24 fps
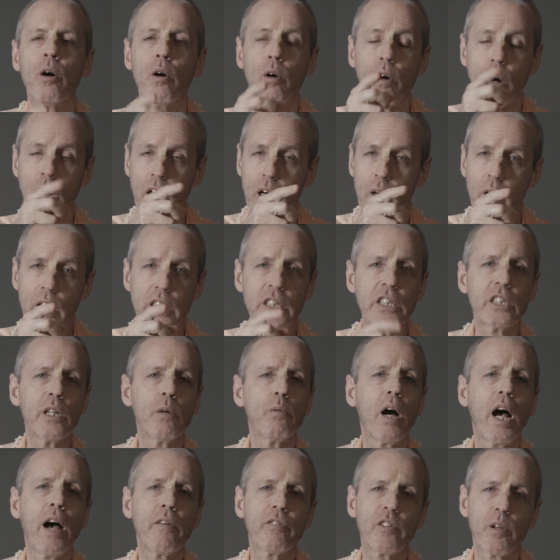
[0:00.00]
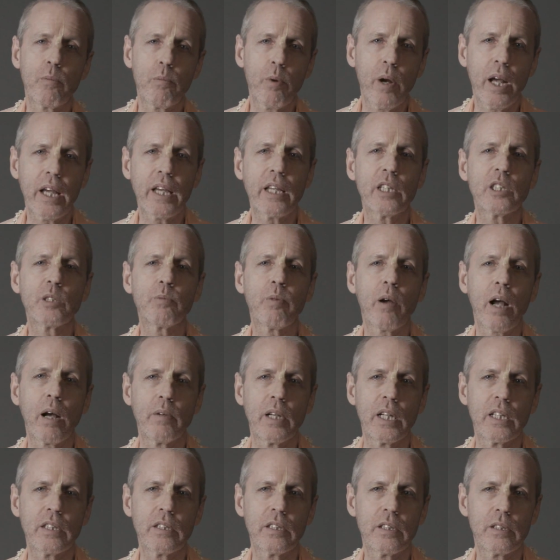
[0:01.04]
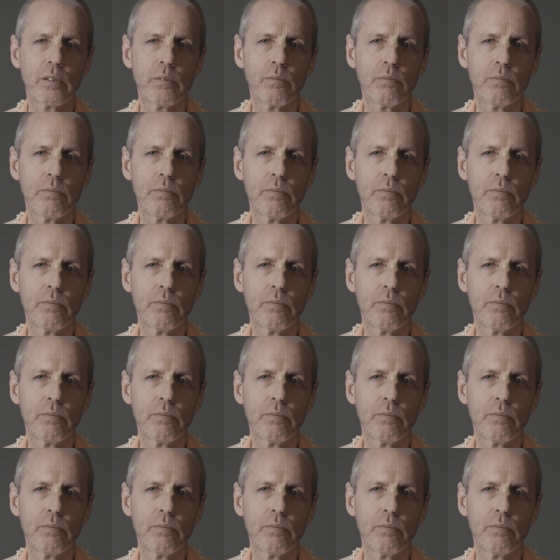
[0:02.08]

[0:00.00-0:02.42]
or Krishna will have to break his promise.